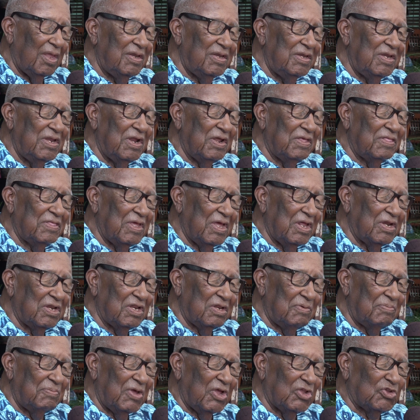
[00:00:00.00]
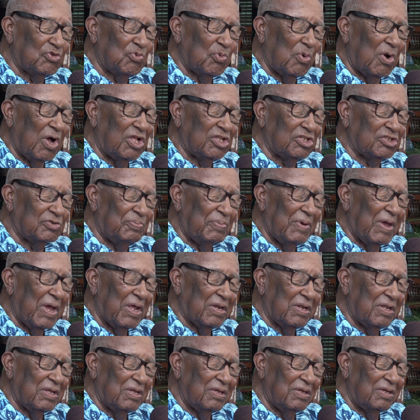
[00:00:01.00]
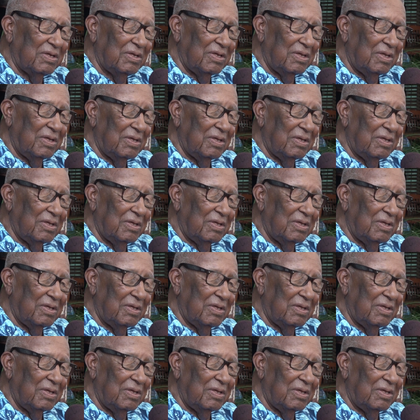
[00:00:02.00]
near the end of the match where I was batting.